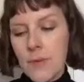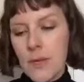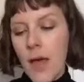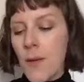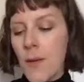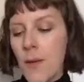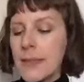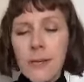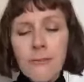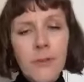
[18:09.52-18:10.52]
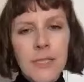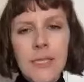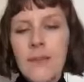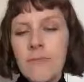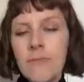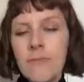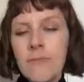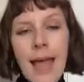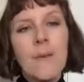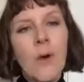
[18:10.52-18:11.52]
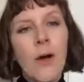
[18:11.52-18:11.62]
The difference that now in my